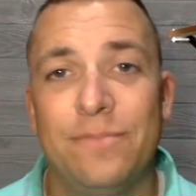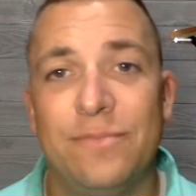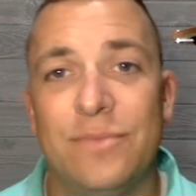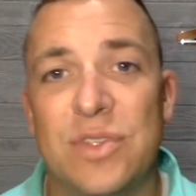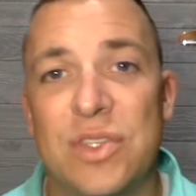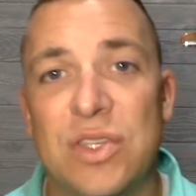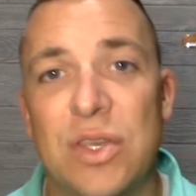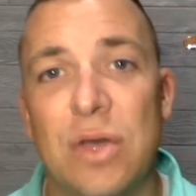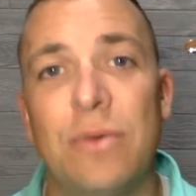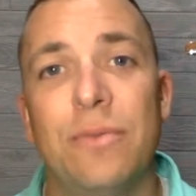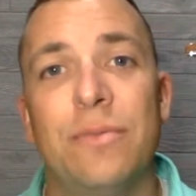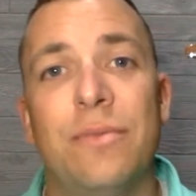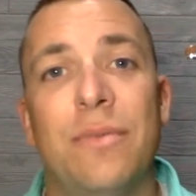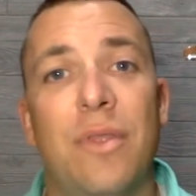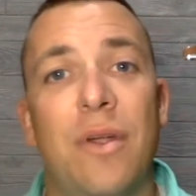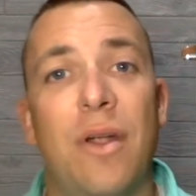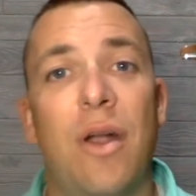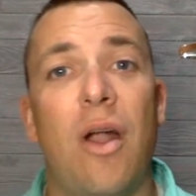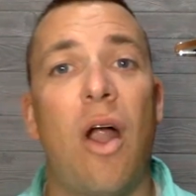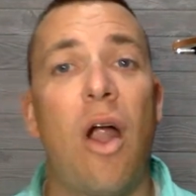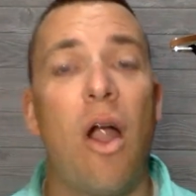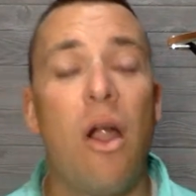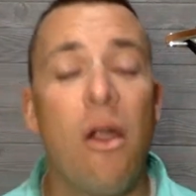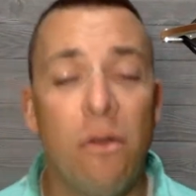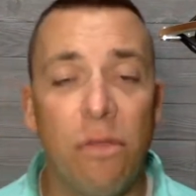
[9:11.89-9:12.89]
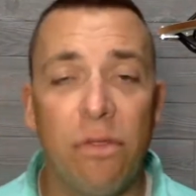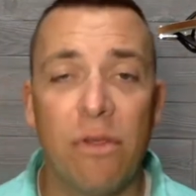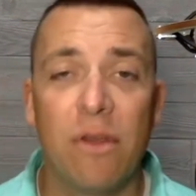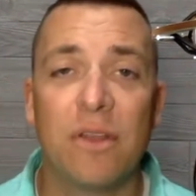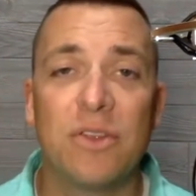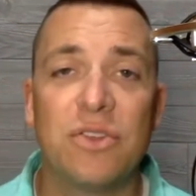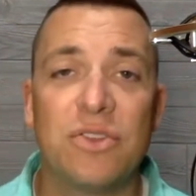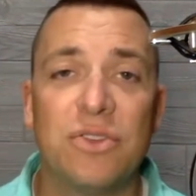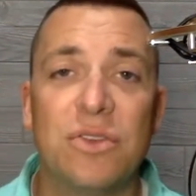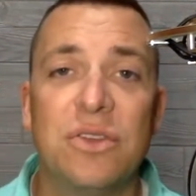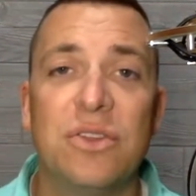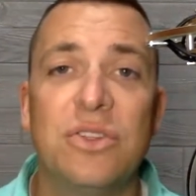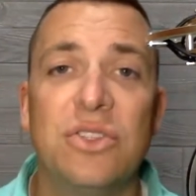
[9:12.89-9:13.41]
So there are
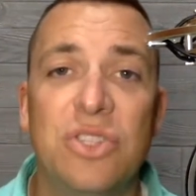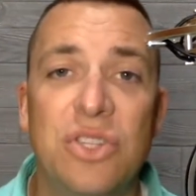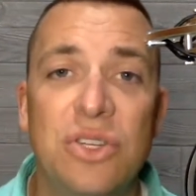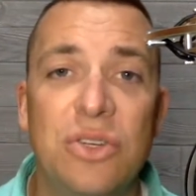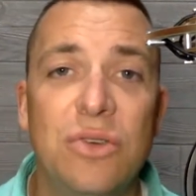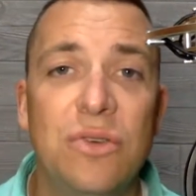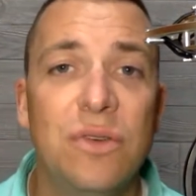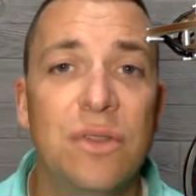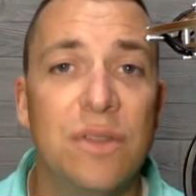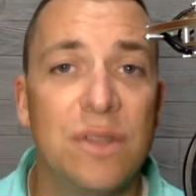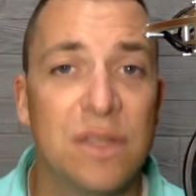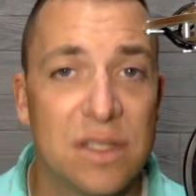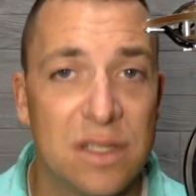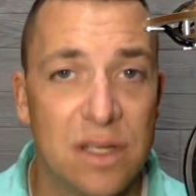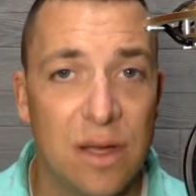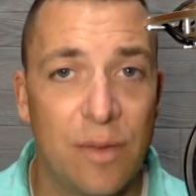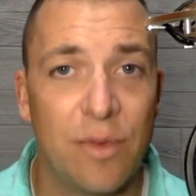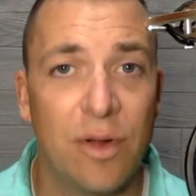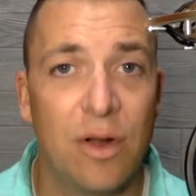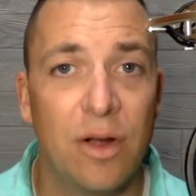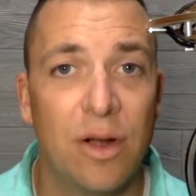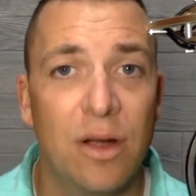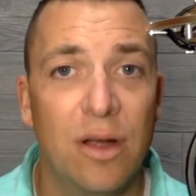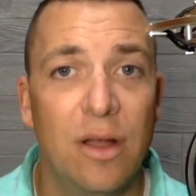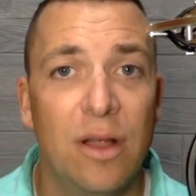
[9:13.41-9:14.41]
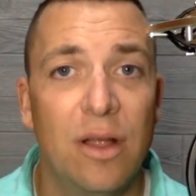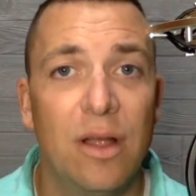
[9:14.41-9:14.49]
things you can do in the summer